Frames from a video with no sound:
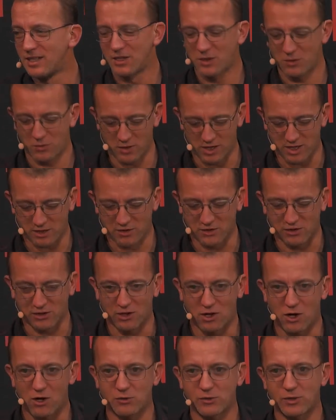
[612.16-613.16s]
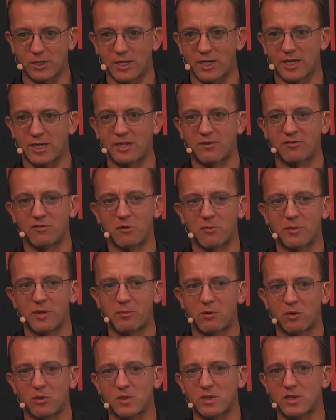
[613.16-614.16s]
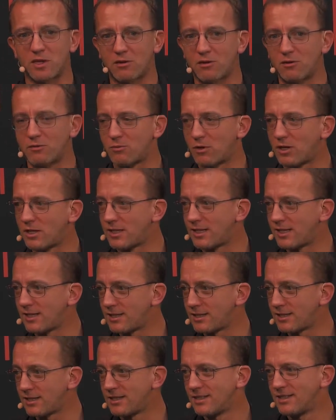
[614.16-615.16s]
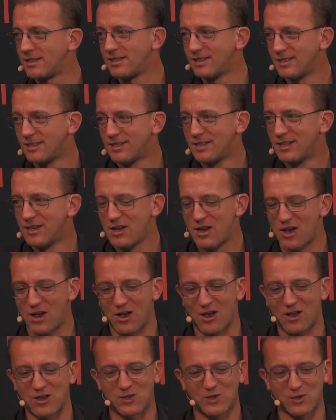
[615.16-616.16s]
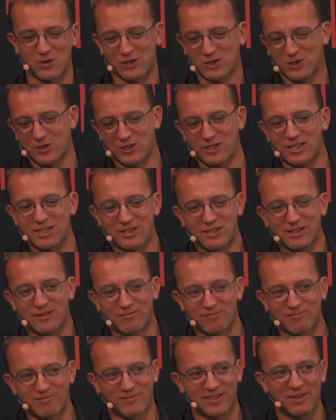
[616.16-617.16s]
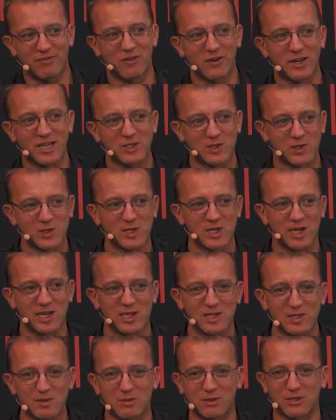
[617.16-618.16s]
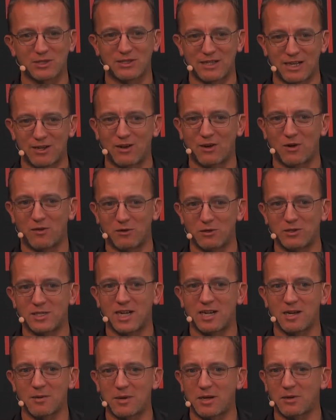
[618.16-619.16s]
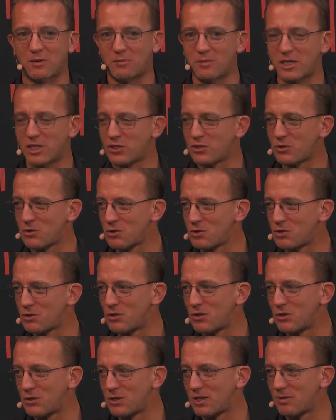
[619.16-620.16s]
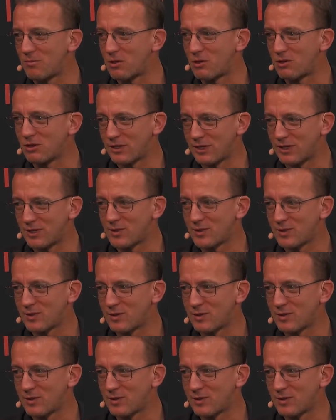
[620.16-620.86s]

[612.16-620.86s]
We had 184 people start on one day. So it's a different exercise, but over time I will make sure to know them all, yes.